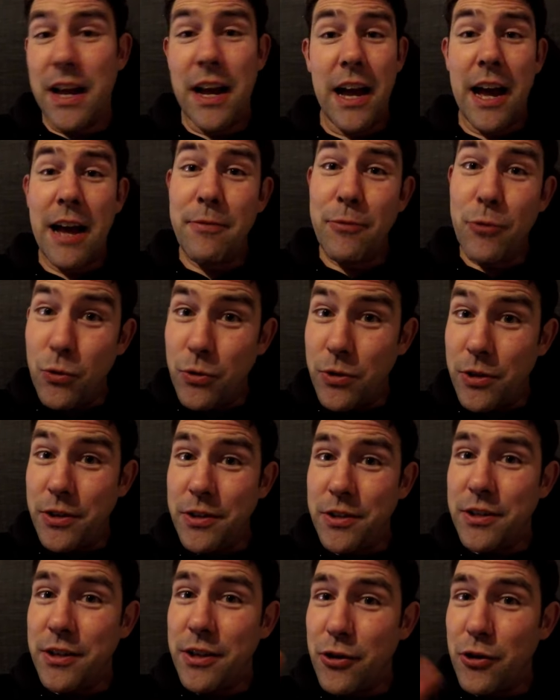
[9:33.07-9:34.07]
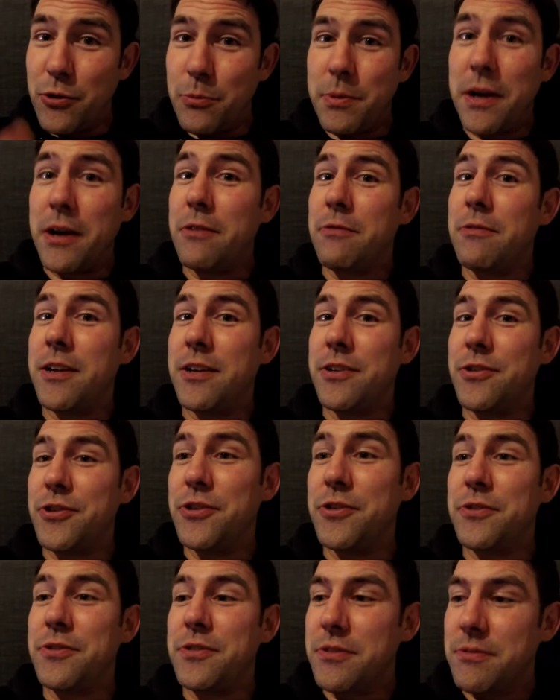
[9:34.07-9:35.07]
Have ordered a new pair of running
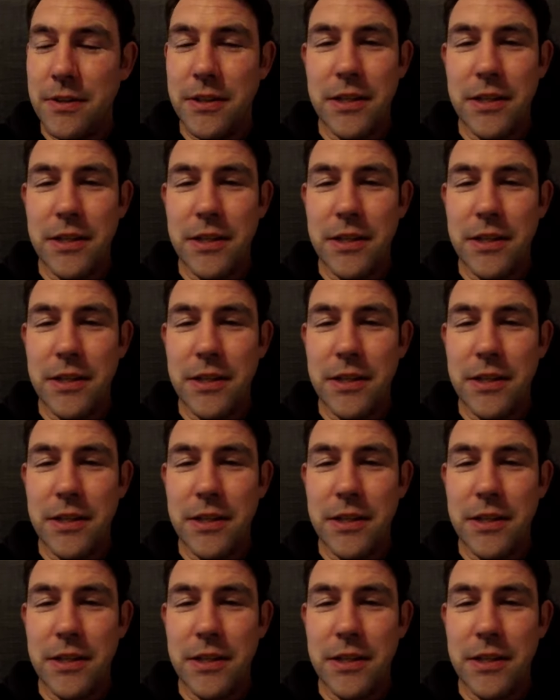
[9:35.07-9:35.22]
shoes.